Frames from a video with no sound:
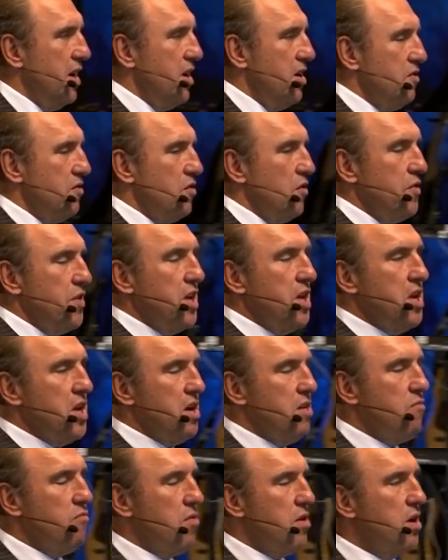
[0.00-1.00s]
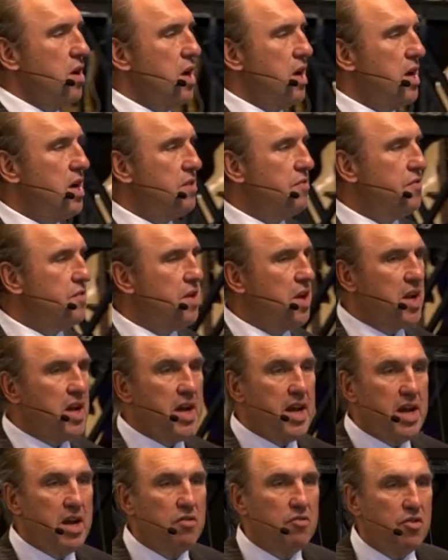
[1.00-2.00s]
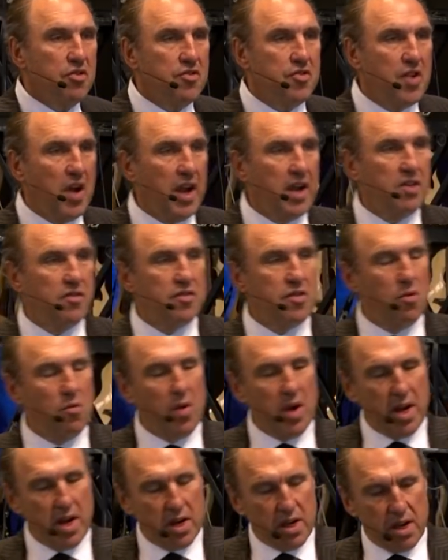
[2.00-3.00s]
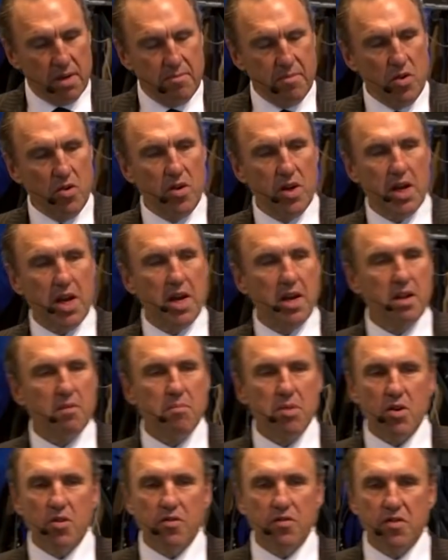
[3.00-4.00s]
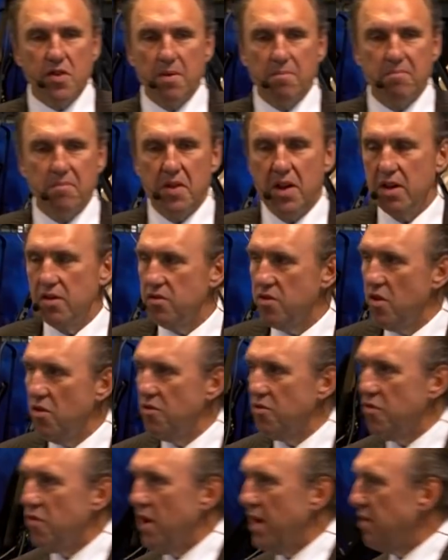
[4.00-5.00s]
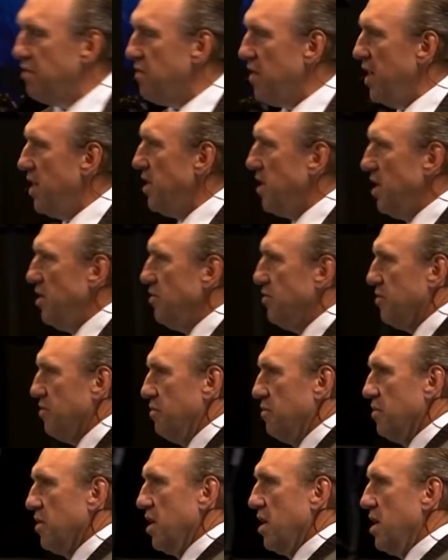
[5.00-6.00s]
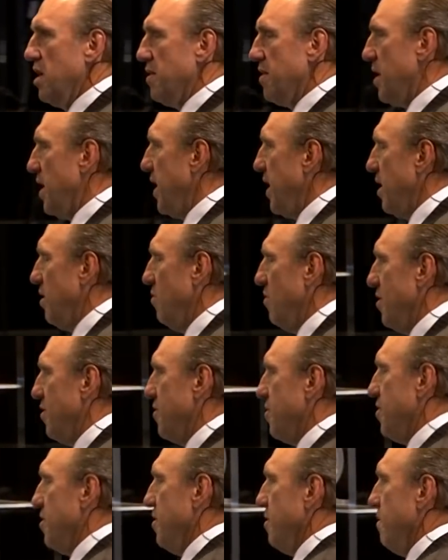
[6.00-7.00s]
so then I realized that I had to change the way I communicated because some things don't translate into the language.